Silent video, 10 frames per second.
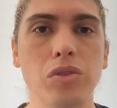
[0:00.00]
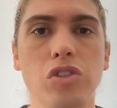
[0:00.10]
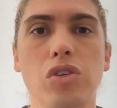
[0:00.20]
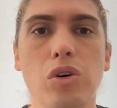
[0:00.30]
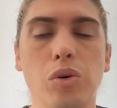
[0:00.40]

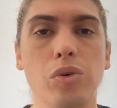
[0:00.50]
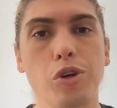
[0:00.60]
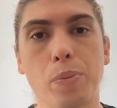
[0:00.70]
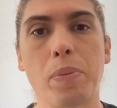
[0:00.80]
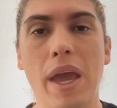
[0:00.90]
So
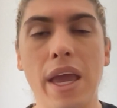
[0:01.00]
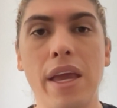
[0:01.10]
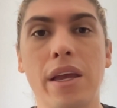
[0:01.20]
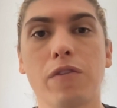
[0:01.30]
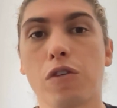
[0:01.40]
you're
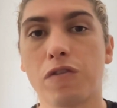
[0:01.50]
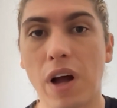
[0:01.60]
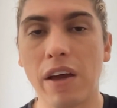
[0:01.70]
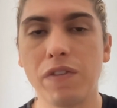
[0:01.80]
paying for 5